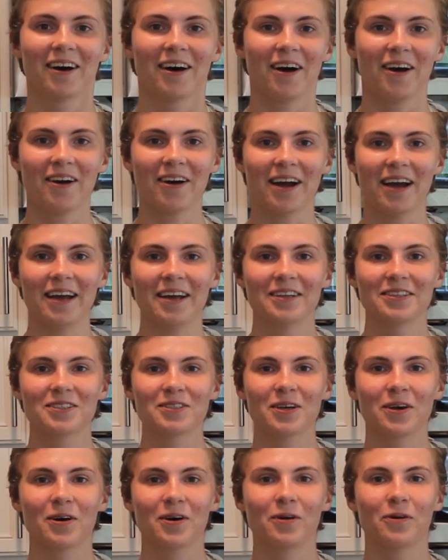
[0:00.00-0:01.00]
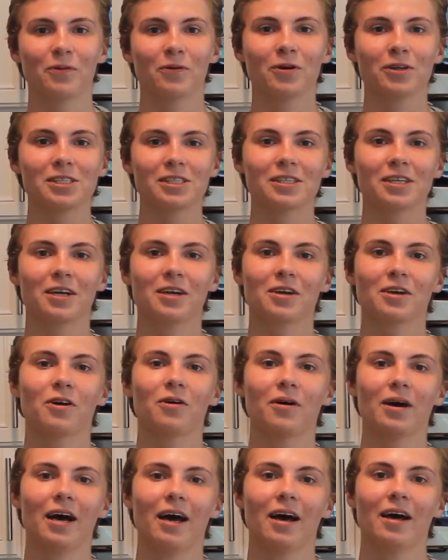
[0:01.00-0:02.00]
Alright, so we're just going to
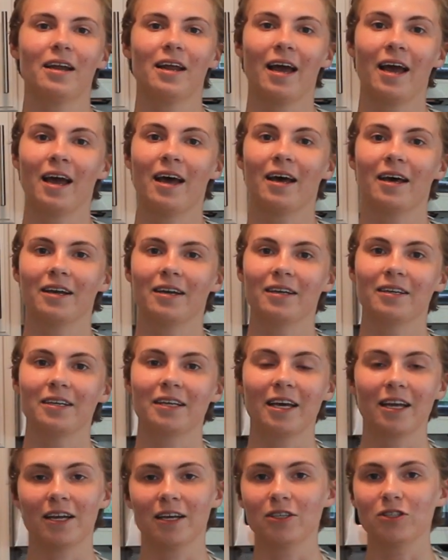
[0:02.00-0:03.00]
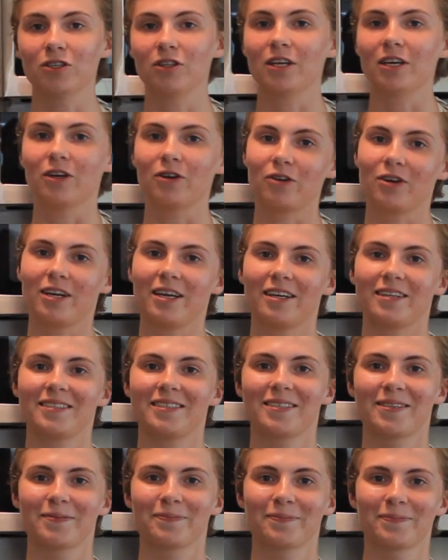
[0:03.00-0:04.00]
go ahead and get into the
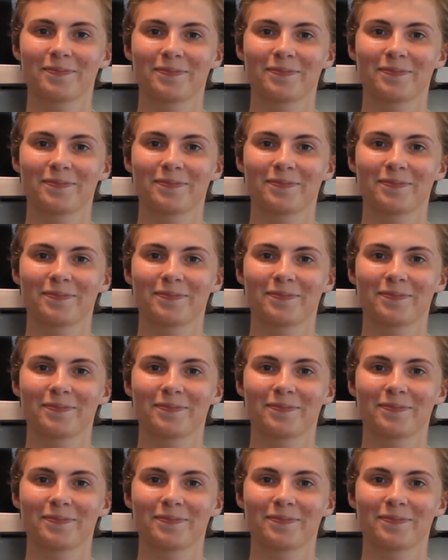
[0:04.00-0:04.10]
ingredients.